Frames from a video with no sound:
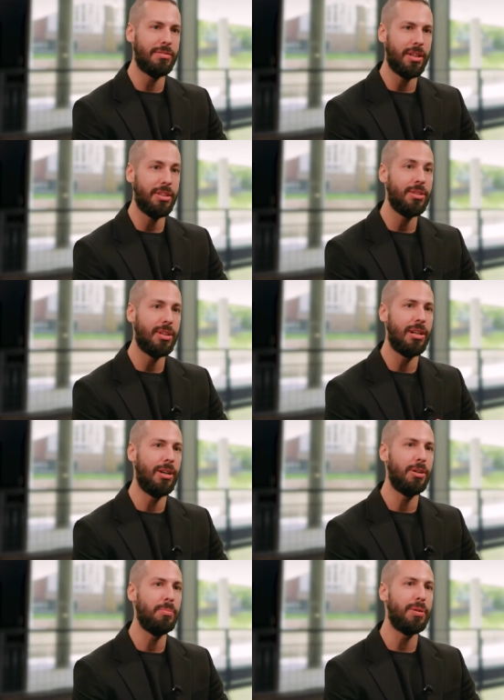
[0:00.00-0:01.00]
a
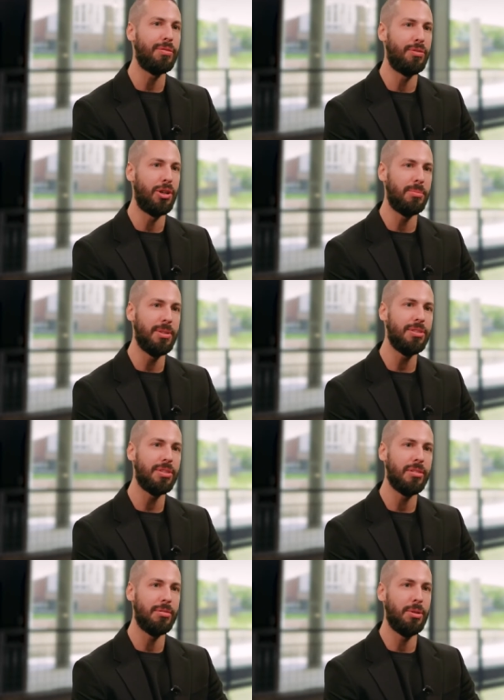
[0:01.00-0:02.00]
year-long performance
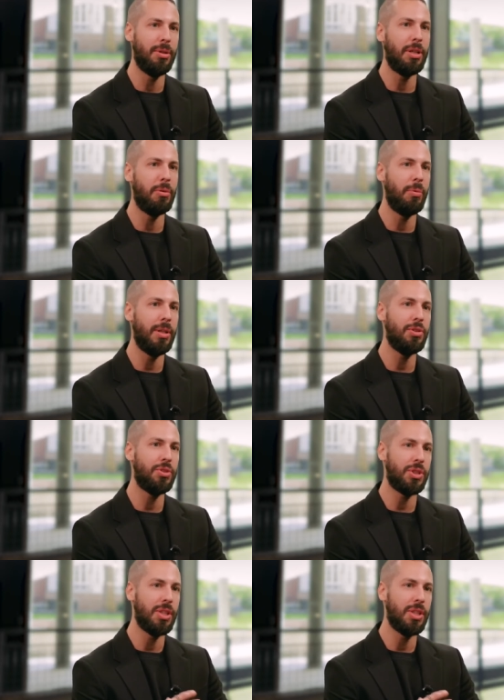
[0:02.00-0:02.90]
during which